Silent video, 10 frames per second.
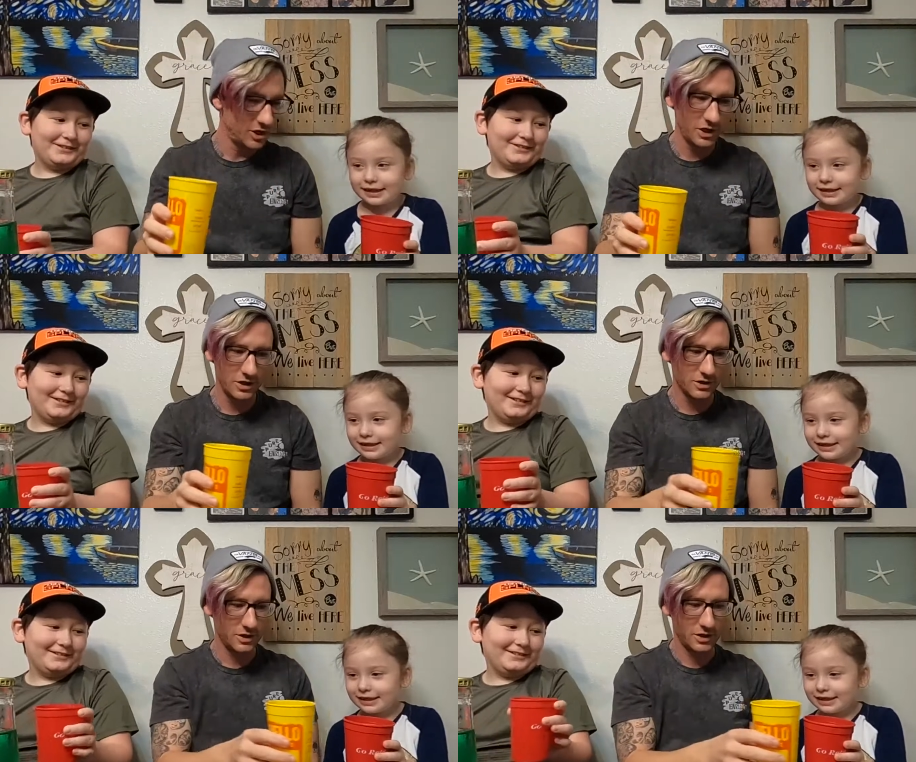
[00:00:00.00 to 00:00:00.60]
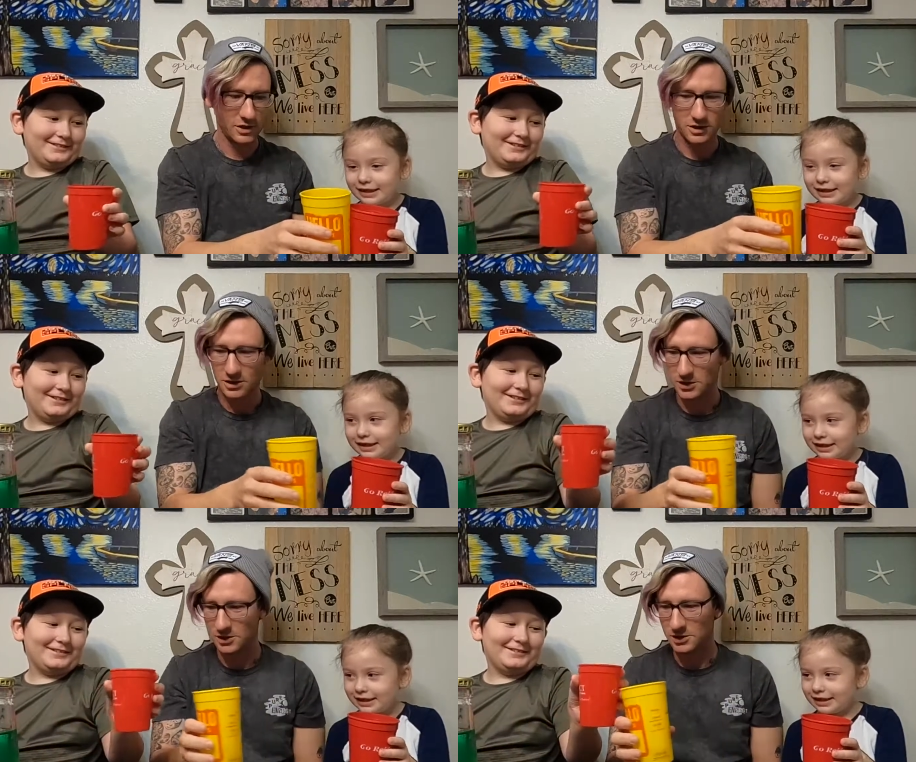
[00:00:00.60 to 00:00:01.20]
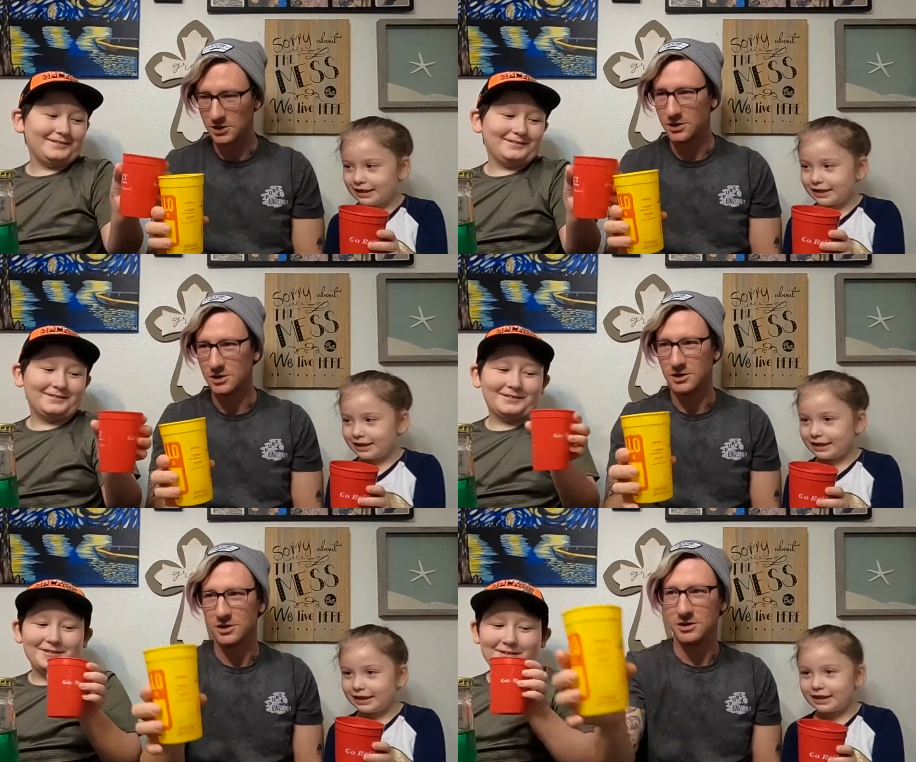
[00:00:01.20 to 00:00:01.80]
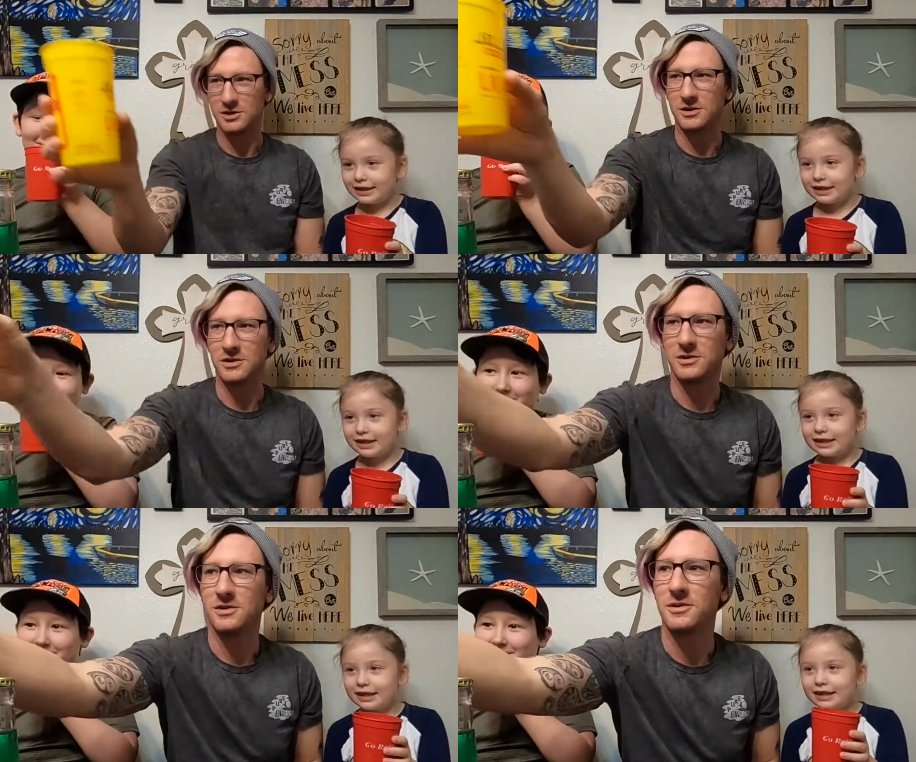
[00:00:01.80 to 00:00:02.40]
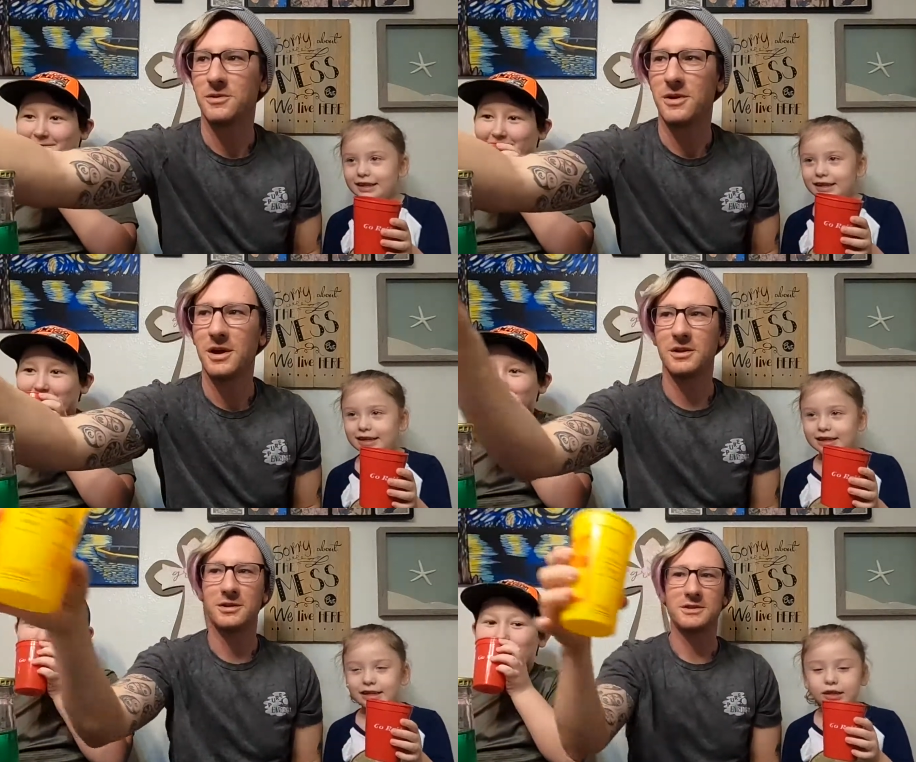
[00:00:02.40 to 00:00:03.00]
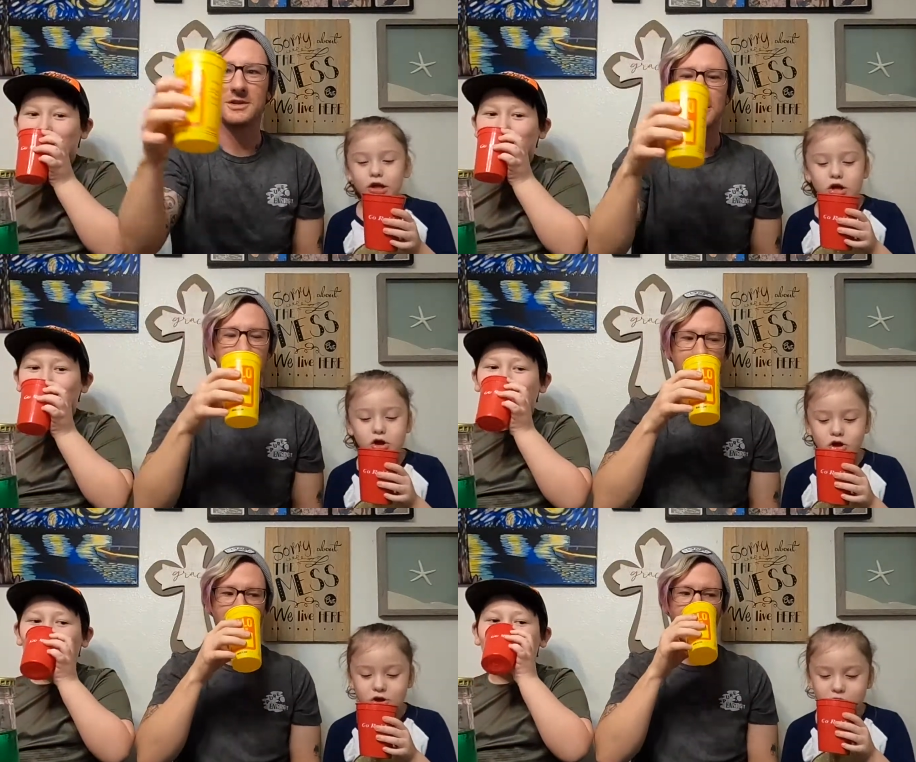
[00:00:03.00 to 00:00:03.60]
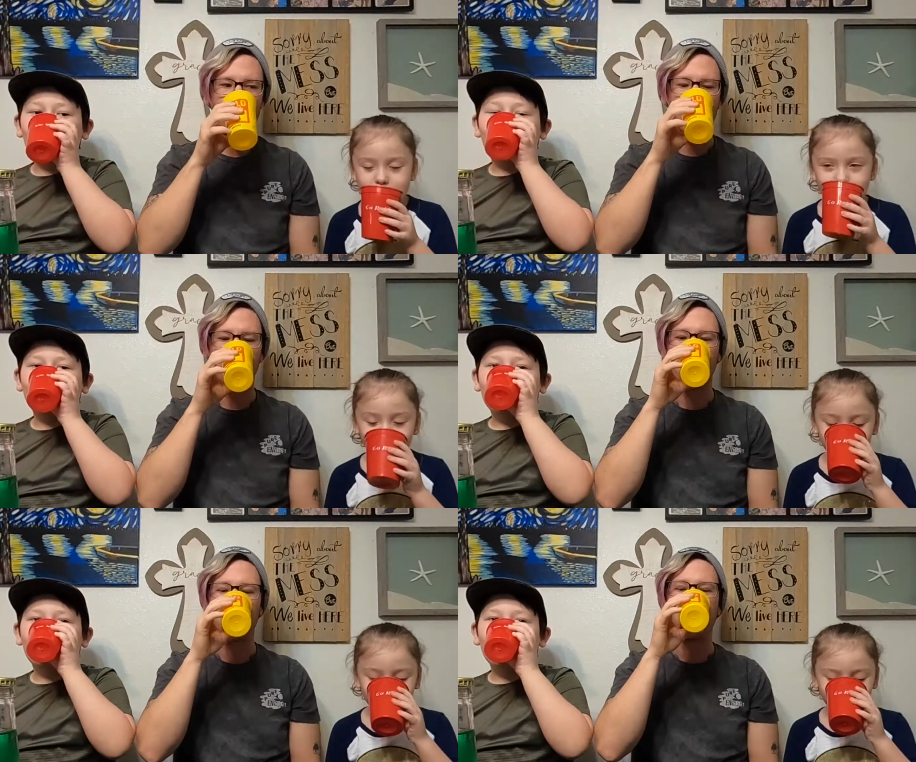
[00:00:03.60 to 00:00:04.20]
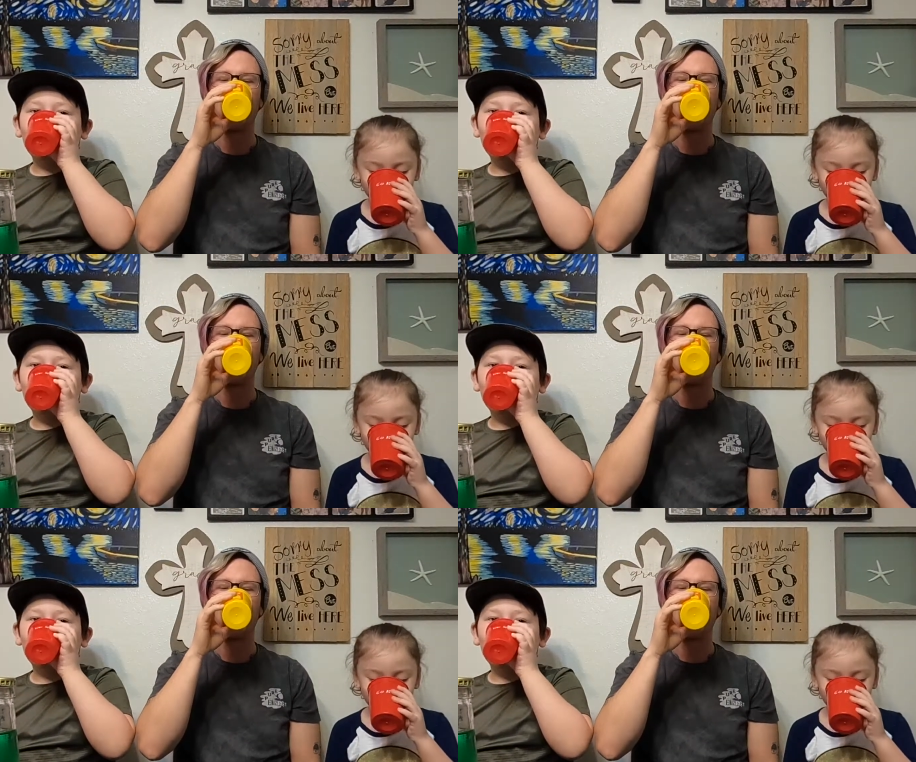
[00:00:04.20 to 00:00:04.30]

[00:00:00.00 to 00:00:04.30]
Speaker 1: Cheers. Cheers. Mm. Okay, let's see. I'm oh, going.